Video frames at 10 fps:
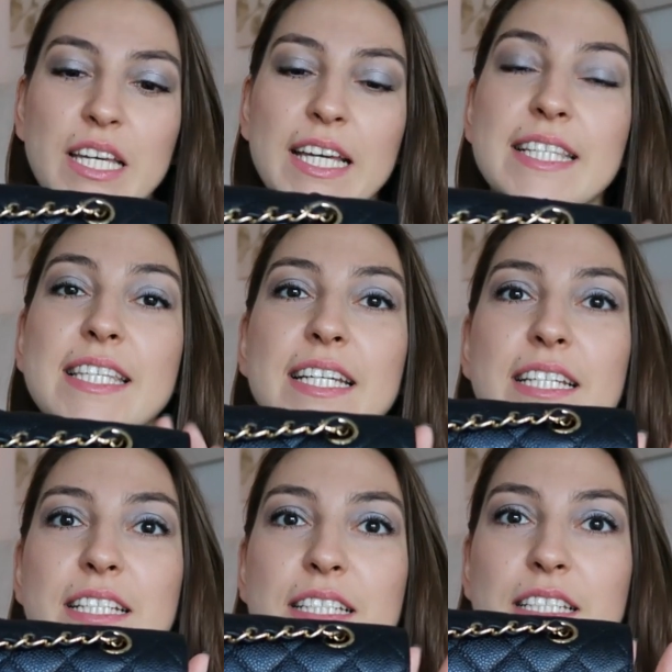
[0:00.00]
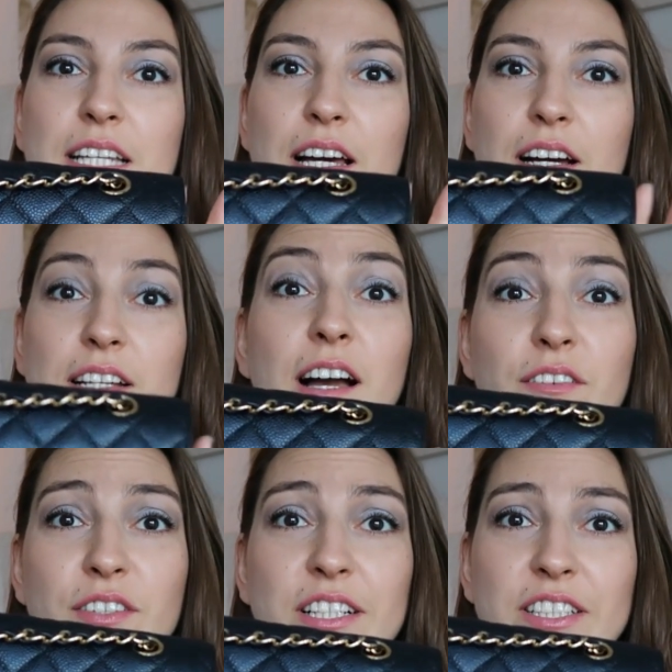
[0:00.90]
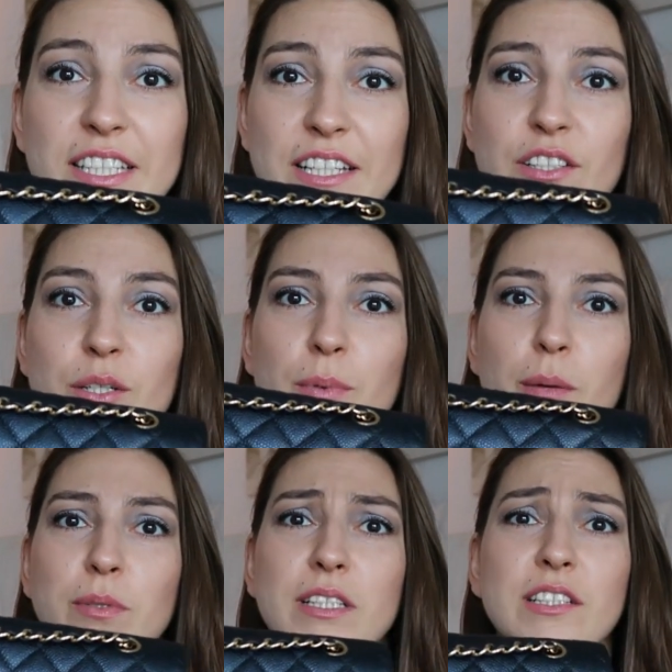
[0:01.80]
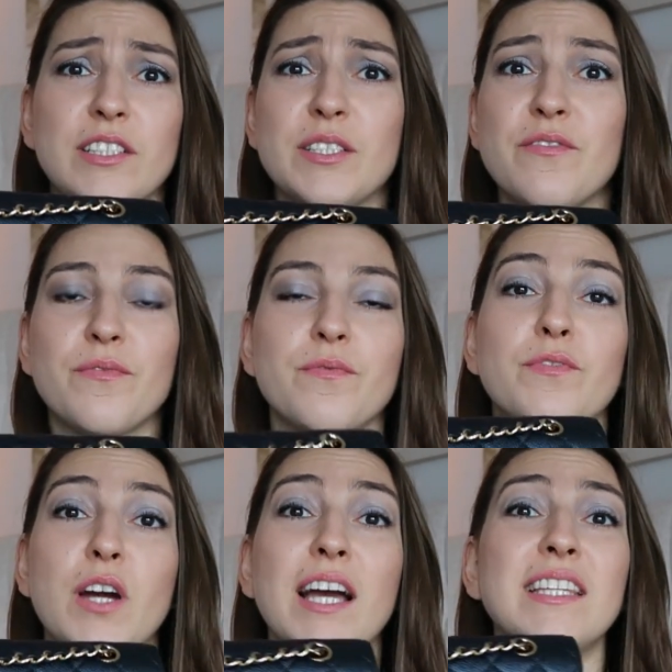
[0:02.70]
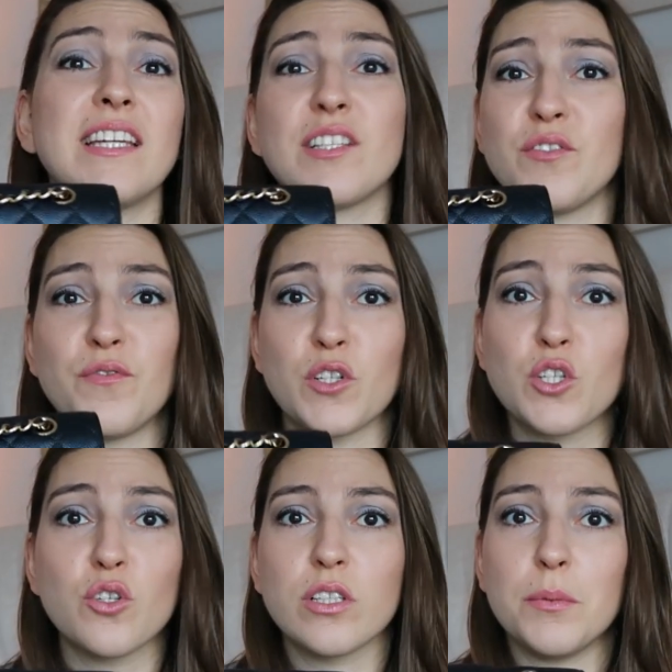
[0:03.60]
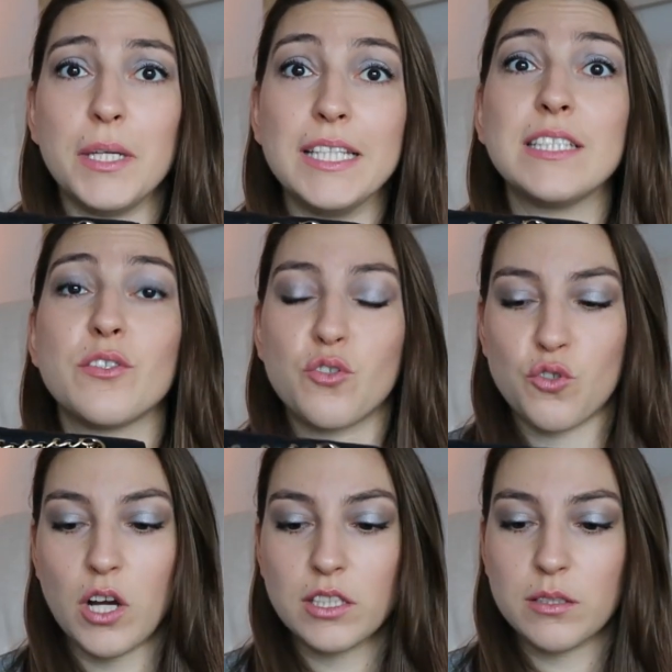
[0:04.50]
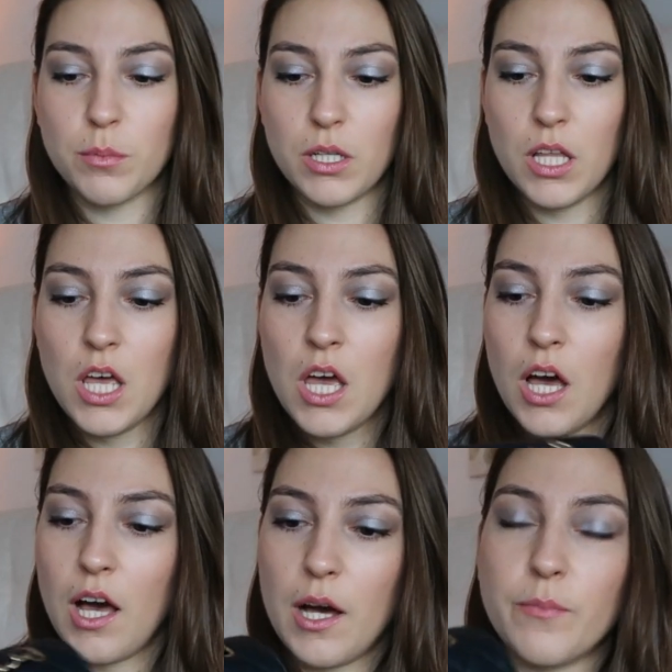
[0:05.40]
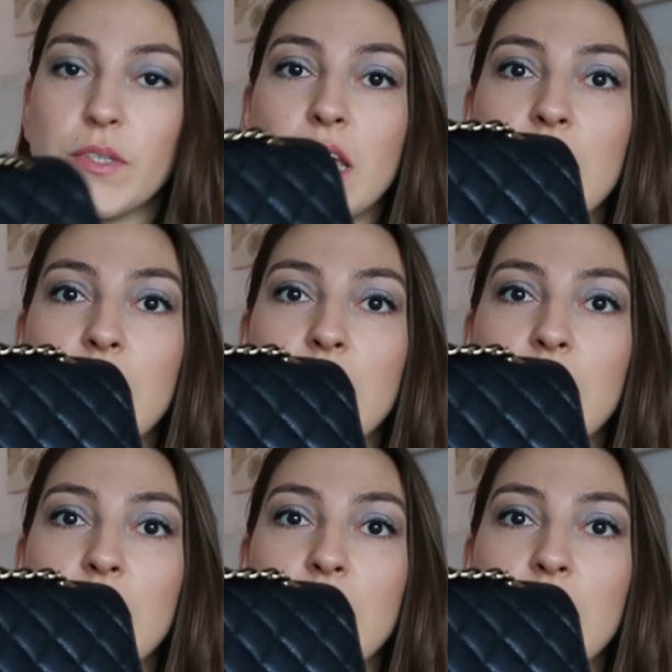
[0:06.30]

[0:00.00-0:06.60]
It's in caviar leather, pebbled leather. I think it's virtually indestructible. I